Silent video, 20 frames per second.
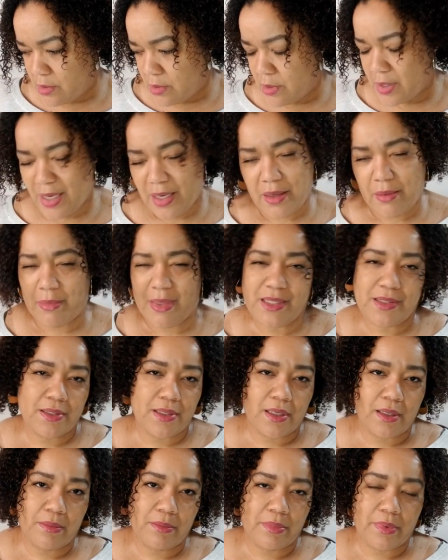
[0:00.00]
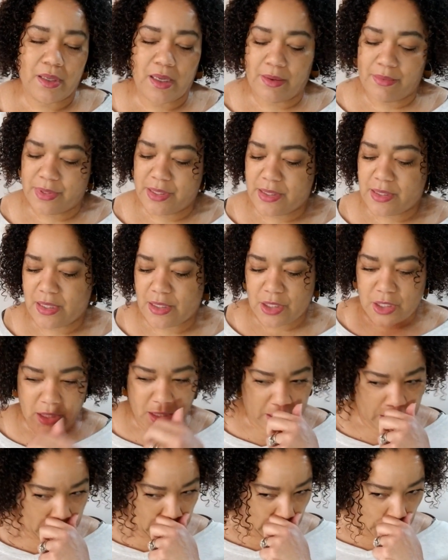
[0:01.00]
I didn't mess it up. I was
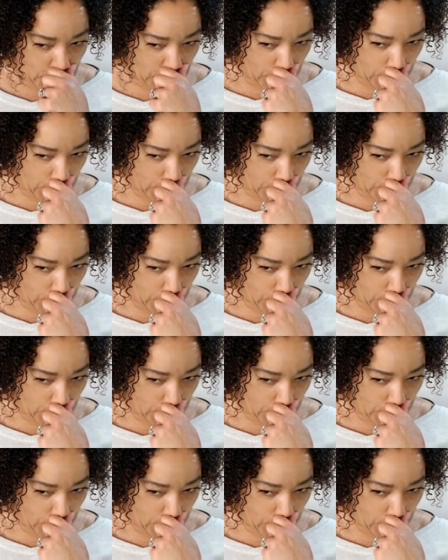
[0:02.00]
stitching at